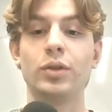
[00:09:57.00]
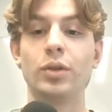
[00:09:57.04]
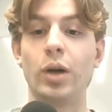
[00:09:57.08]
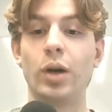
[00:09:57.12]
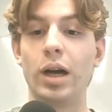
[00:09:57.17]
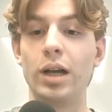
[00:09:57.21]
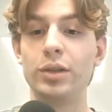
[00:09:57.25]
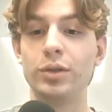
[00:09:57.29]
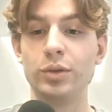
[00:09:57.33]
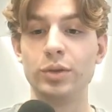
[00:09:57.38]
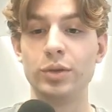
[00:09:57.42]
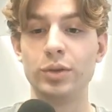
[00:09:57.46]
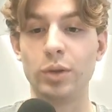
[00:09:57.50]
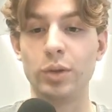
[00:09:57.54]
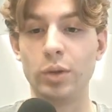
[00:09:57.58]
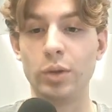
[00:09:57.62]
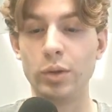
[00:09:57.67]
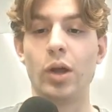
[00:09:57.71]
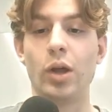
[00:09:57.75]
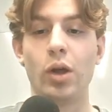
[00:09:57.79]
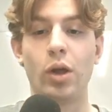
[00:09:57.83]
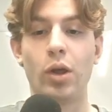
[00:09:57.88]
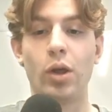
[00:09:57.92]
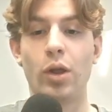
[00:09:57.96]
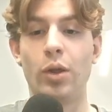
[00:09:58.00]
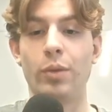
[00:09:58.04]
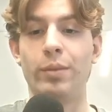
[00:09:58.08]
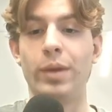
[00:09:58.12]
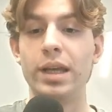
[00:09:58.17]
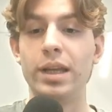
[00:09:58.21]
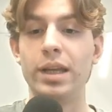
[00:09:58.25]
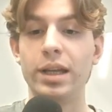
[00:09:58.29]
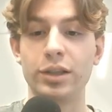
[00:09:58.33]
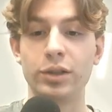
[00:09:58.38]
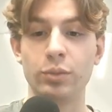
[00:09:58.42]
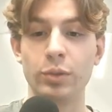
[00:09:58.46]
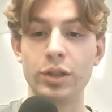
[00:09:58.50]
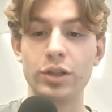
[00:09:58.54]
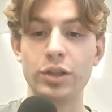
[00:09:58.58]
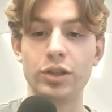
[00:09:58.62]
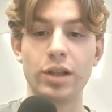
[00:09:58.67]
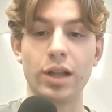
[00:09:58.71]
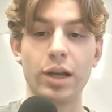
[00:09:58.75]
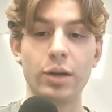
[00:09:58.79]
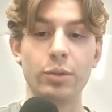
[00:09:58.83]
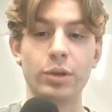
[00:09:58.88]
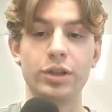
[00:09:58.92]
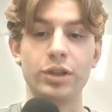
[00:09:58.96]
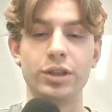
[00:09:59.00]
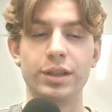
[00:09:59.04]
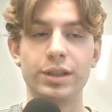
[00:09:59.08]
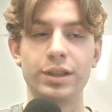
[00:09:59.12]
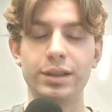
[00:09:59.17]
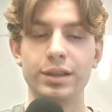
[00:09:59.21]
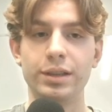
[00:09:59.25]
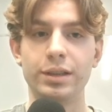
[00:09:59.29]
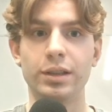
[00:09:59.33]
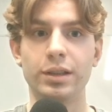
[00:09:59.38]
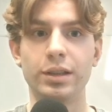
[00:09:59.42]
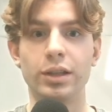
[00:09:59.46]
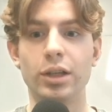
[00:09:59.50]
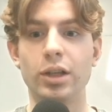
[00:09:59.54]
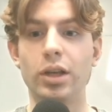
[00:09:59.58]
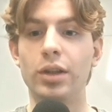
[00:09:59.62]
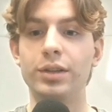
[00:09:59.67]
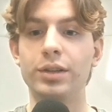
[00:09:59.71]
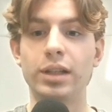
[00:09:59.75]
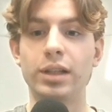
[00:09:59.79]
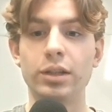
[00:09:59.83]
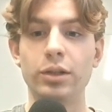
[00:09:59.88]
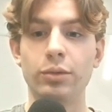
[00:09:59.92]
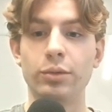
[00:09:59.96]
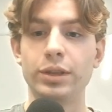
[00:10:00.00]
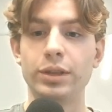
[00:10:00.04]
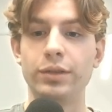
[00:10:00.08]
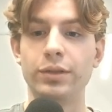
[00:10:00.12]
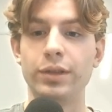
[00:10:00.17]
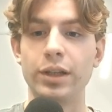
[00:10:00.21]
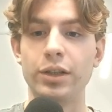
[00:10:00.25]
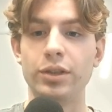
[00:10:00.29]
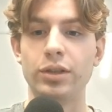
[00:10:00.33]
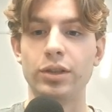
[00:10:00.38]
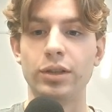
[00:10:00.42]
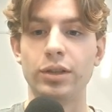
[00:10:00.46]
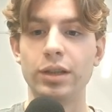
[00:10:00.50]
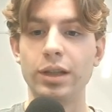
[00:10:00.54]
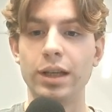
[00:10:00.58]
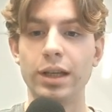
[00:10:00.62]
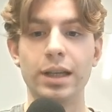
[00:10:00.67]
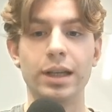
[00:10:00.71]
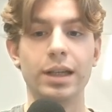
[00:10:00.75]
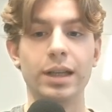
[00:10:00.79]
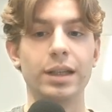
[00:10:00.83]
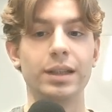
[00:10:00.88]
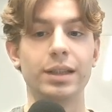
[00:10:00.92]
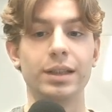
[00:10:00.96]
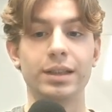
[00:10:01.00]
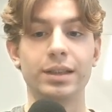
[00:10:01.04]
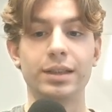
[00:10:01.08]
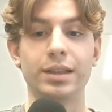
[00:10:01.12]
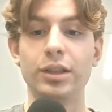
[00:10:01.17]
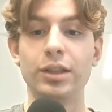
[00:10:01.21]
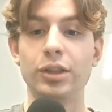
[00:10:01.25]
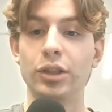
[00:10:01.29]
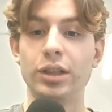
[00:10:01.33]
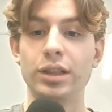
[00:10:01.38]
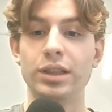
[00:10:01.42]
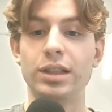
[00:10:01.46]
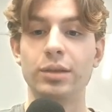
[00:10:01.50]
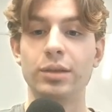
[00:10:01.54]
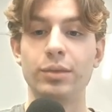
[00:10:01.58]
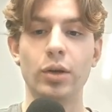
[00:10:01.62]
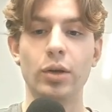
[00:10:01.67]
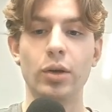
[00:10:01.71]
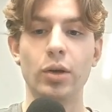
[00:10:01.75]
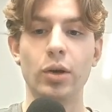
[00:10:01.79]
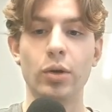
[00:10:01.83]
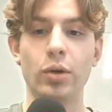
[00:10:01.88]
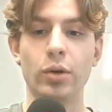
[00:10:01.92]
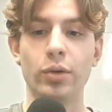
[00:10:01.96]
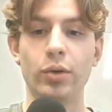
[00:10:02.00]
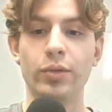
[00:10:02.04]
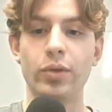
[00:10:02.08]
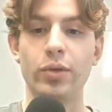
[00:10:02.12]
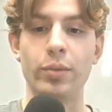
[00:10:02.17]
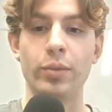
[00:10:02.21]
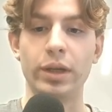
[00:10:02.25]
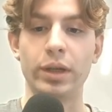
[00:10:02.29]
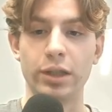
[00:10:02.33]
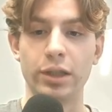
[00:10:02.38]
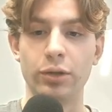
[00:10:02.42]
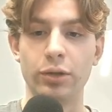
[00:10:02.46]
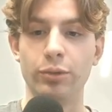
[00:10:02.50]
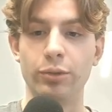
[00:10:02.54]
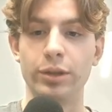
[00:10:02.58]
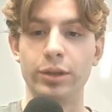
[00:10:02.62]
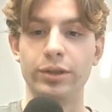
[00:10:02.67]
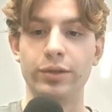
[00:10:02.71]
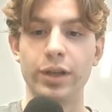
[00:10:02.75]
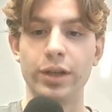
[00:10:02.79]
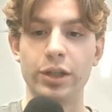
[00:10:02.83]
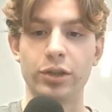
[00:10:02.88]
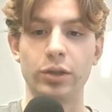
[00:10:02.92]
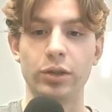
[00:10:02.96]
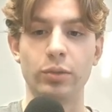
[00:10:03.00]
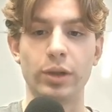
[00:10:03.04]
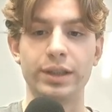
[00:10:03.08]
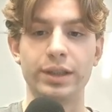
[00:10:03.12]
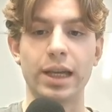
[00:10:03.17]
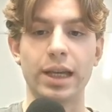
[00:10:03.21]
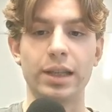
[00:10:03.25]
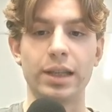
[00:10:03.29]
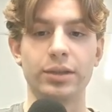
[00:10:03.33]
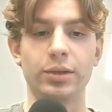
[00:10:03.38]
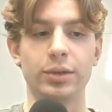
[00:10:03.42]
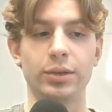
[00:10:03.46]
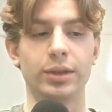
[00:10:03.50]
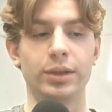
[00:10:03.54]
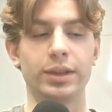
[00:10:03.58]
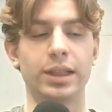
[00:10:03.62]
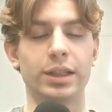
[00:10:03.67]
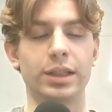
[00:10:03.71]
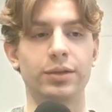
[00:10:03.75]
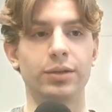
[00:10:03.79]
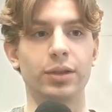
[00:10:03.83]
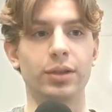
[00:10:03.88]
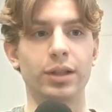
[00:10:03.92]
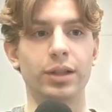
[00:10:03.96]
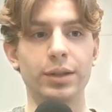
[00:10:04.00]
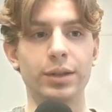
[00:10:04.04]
you saw, Maya switched languages, canceled the reservation, sent an SMS confirming that the reservation was cancelled successfully,